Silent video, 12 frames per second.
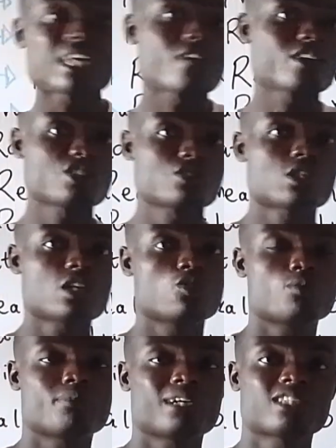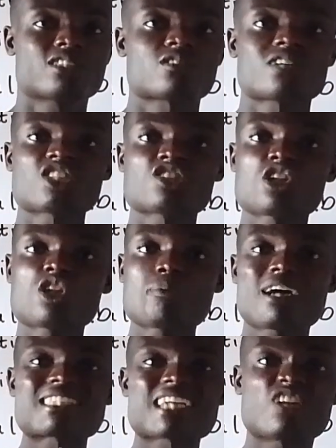What are rational numbers?
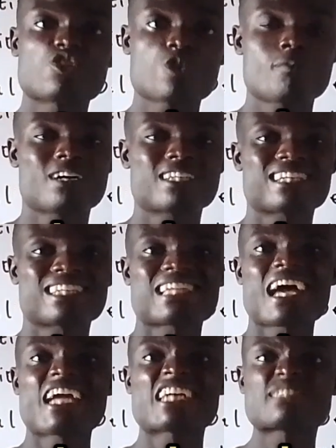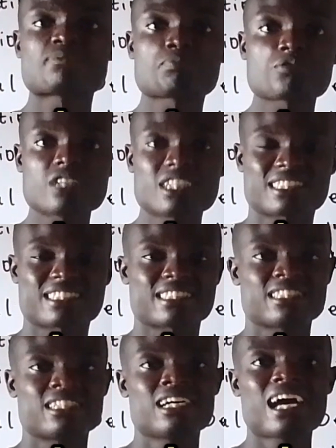Rational numbers are numbers that are
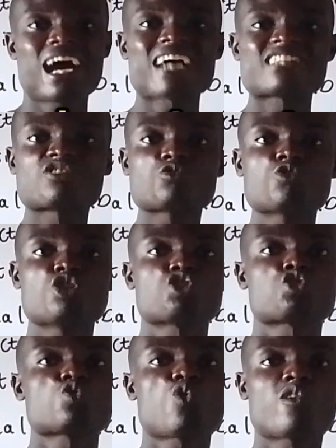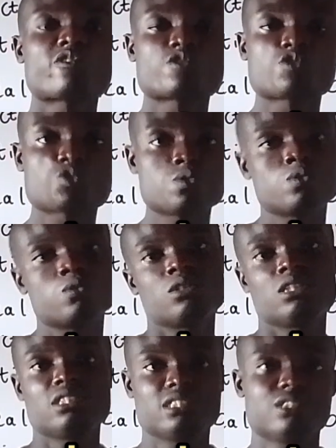expressed as ratio of
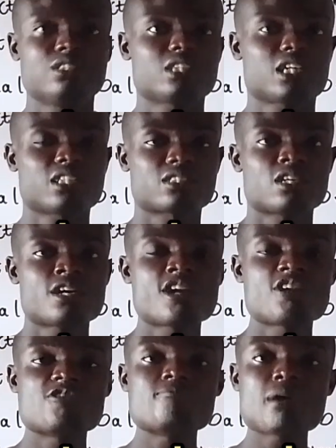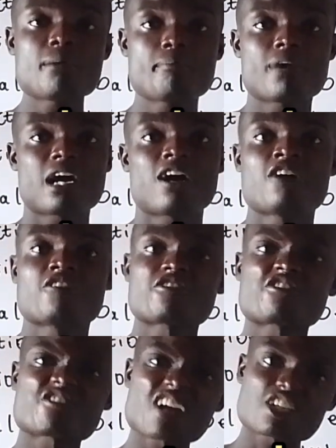two integers. Remember,
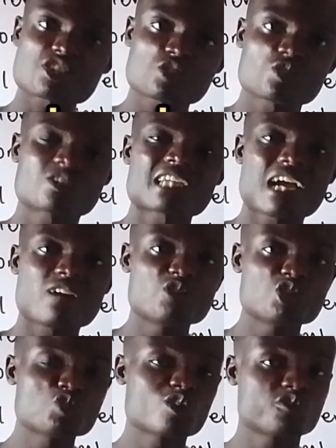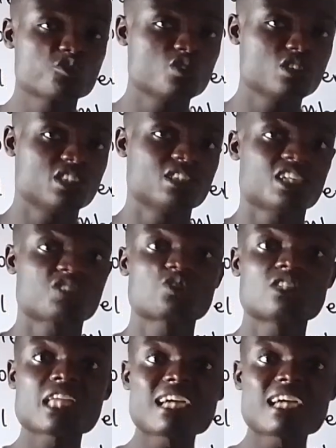fractions are ratio of two integers.